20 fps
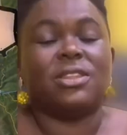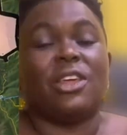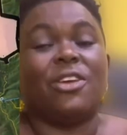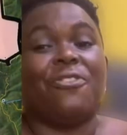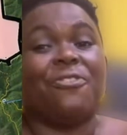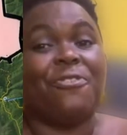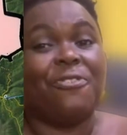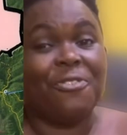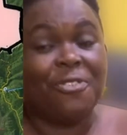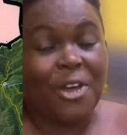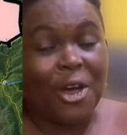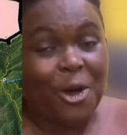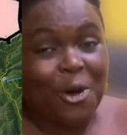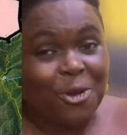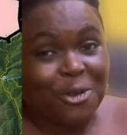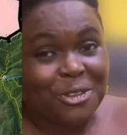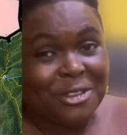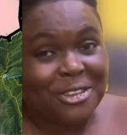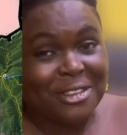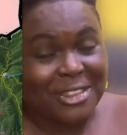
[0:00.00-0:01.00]
they
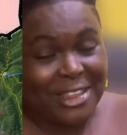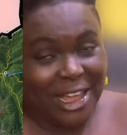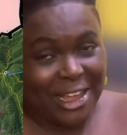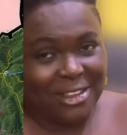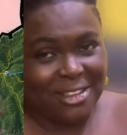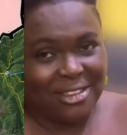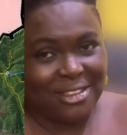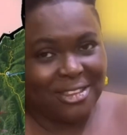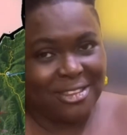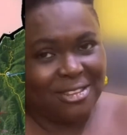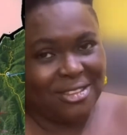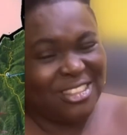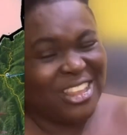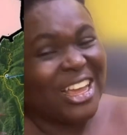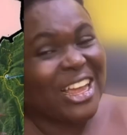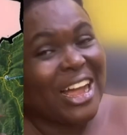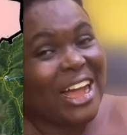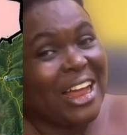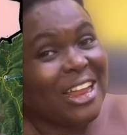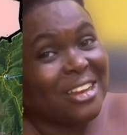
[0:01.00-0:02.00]
felt that
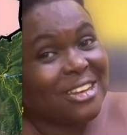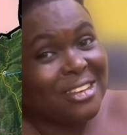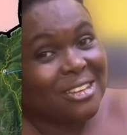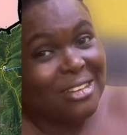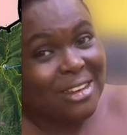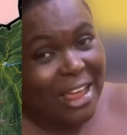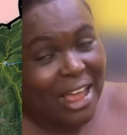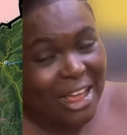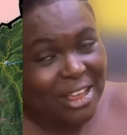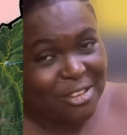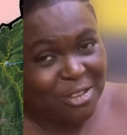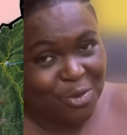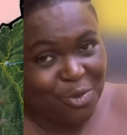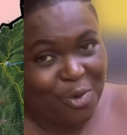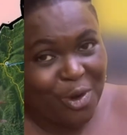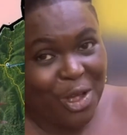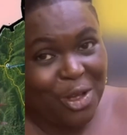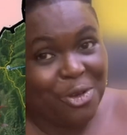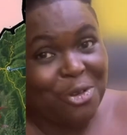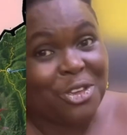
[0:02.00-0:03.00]
they can as
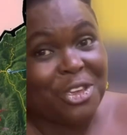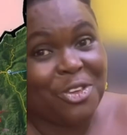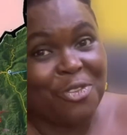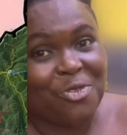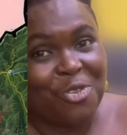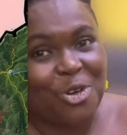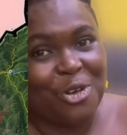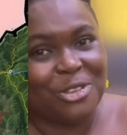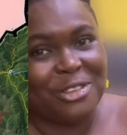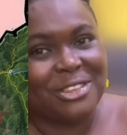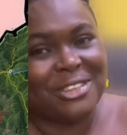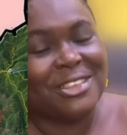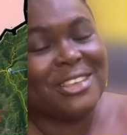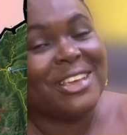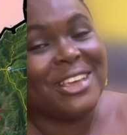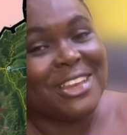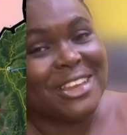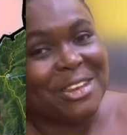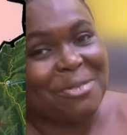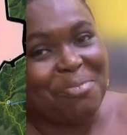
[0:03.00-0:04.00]
well give
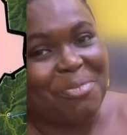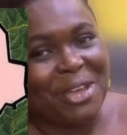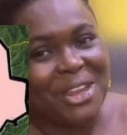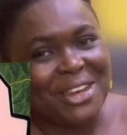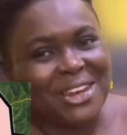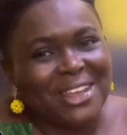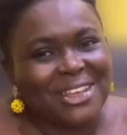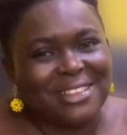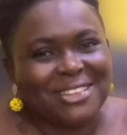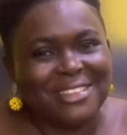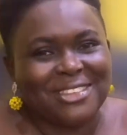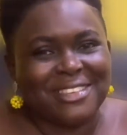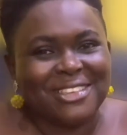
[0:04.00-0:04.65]
us independence.